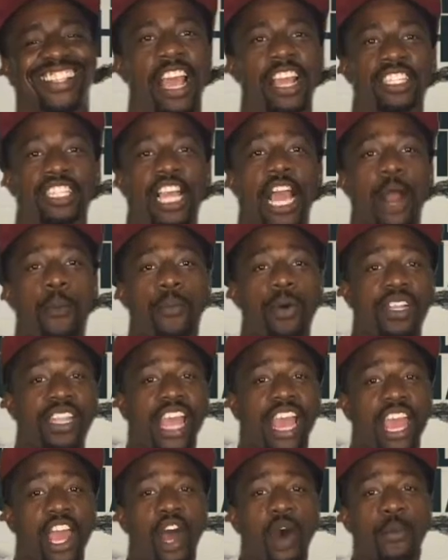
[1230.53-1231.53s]
She gotta put
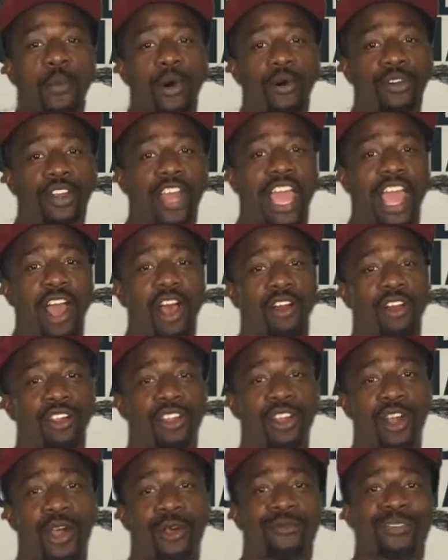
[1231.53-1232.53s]
that elbow down,
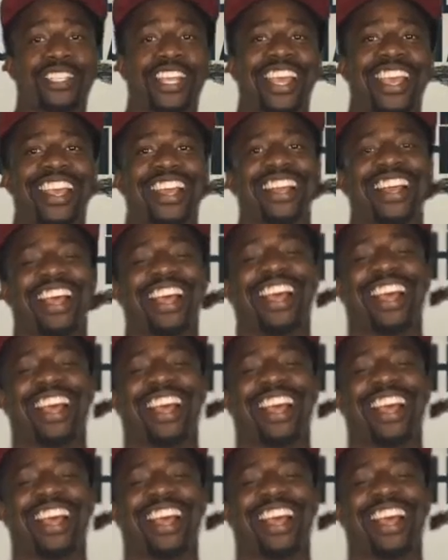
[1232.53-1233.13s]
you know what I'm saying?